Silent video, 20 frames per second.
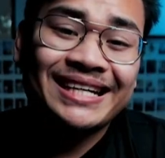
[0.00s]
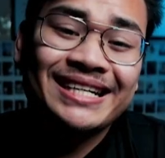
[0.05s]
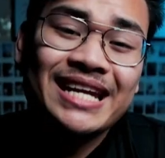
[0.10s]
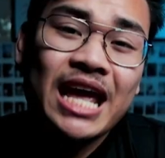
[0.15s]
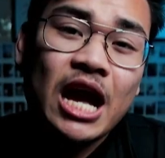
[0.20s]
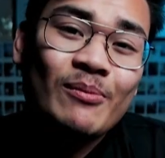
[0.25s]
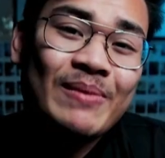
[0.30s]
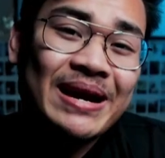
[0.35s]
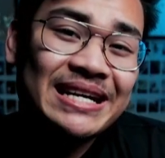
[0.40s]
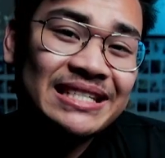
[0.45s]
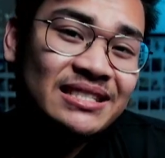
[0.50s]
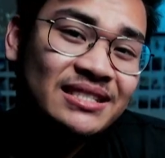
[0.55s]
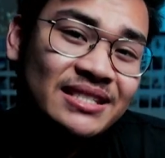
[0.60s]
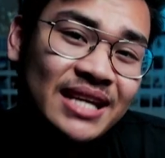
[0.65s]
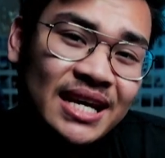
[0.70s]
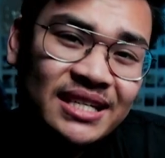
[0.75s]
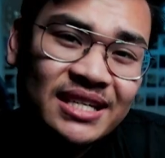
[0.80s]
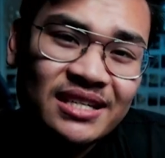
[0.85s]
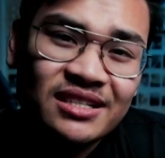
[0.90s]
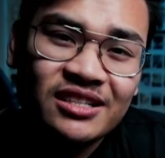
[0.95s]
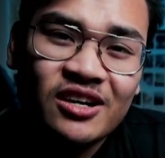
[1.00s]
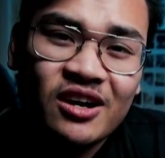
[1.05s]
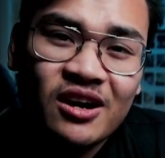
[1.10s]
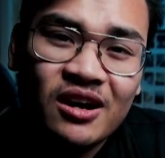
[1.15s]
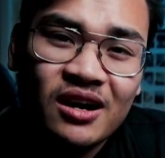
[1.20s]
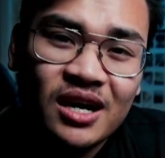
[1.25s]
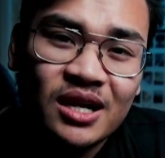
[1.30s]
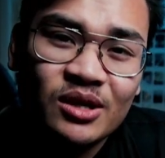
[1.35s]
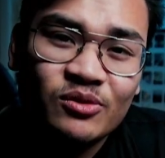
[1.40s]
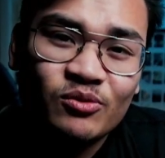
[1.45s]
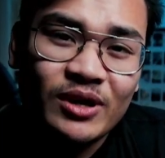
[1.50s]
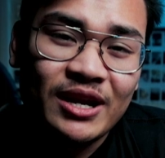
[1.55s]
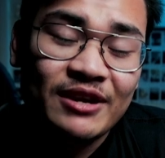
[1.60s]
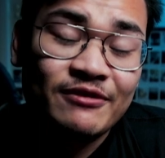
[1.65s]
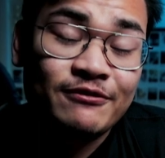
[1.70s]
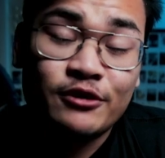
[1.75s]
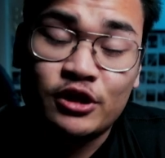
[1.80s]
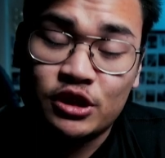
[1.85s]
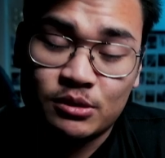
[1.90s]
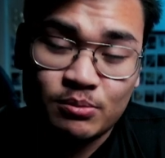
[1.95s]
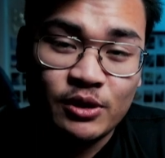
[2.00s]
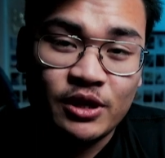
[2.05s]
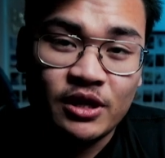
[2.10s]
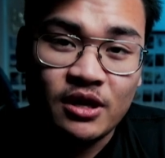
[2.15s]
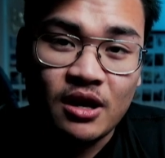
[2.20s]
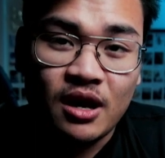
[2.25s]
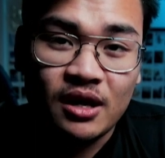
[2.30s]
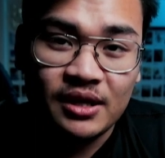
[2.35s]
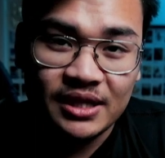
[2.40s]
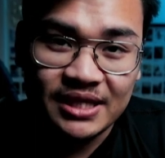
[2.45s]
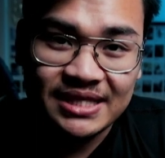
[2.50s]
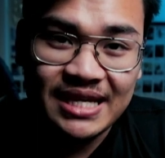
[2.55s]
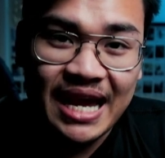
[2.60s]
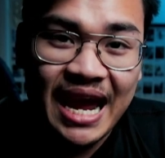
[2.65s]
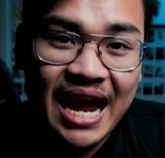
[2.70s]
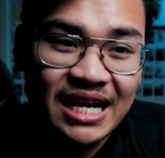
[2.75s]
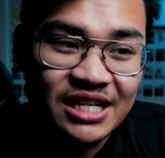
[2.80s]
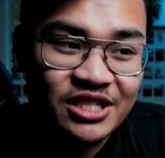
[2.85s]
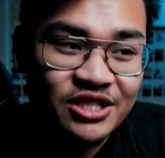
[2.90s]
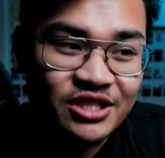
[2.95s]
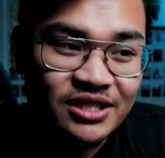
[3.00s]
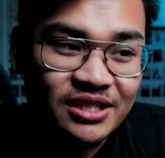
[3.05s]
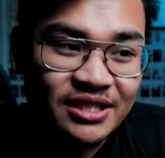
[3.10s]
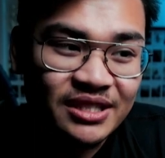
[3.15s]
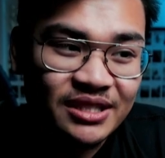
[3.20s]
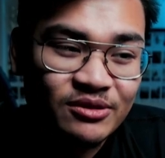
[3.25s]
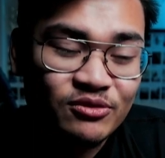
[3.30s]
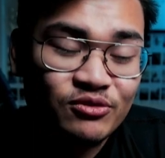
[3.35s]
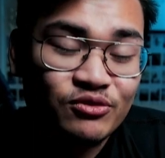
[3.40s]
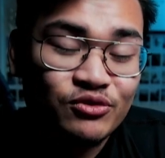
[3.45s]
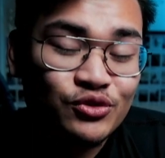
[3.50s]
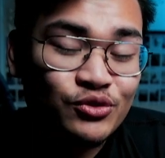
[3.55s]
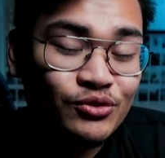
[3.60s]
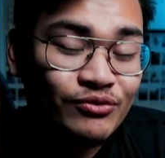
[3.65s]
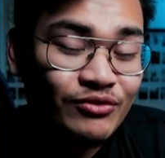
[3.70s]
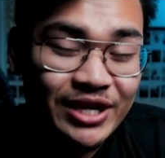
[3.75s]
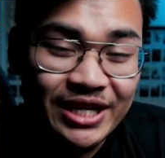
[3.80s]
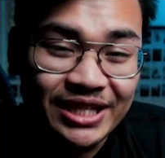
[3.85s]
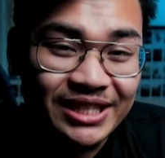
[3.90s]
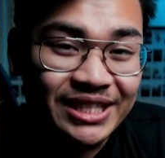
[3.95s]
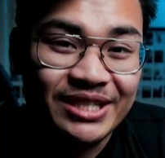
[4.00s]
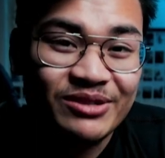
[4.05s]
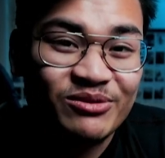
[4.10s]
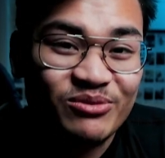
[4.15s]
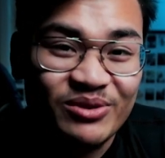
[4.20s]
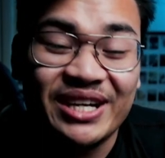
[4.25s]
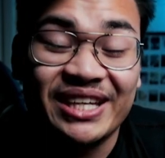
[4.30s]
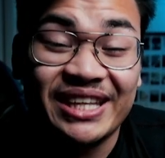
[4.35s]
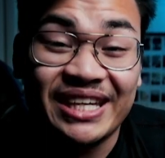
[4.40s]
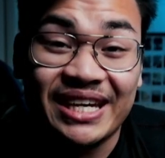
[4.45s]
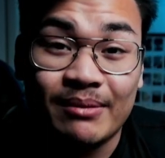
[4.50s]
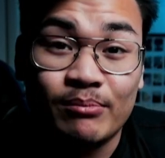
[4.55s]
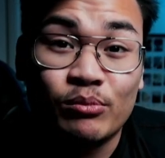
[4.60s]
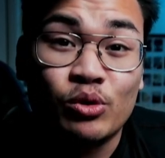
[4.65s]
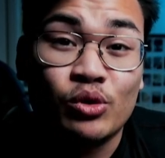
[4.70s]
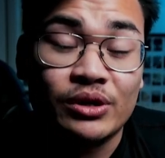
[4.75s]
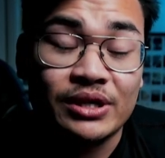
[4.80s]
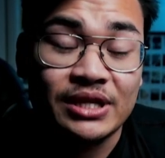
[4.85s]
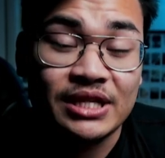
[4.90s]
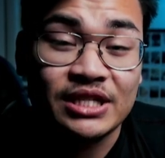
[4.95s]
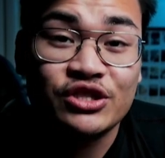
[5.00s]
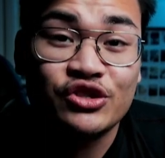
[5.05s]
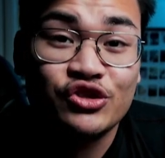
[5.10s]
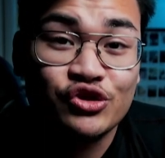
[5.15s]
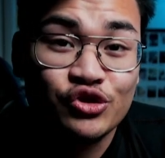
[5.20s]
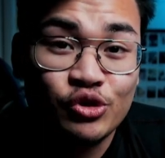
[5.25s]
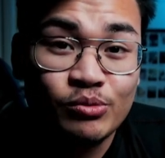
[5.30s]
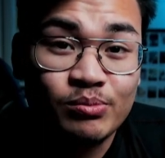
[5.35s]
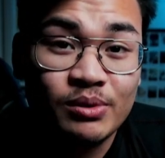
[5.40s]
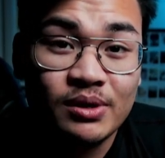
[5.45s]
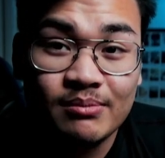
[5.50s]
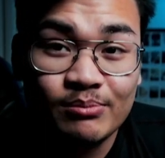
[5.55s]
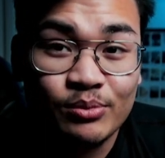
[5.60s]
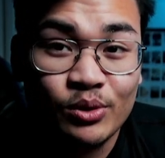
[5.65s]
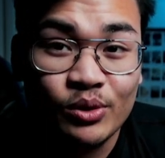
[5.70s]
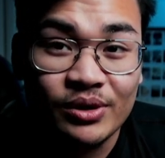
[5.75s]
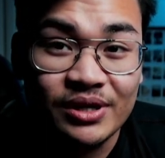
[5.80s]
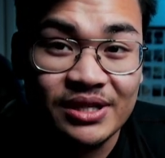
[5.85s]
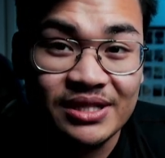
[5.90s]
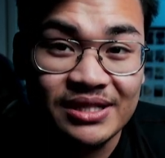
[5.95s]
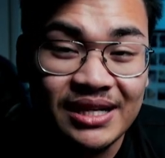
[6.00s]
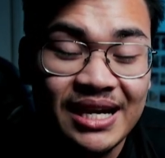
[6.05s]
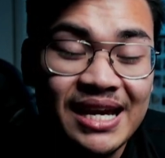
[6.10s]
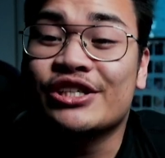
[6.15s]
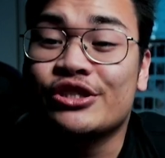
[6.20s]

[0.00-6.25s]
Now my second con when I first put it on is actually really important. It's super important.